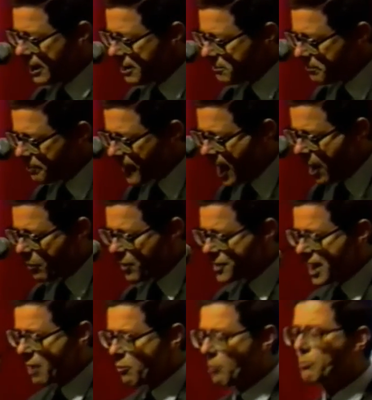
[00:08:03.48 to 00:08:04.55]
In power,
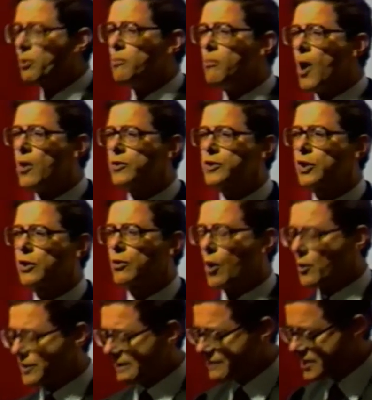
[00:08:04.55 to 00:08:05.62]
they will promote the
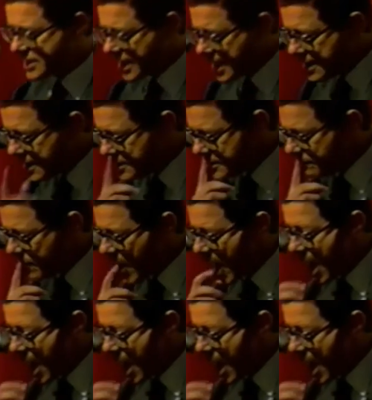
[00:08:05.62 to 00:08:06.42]
growth of statism.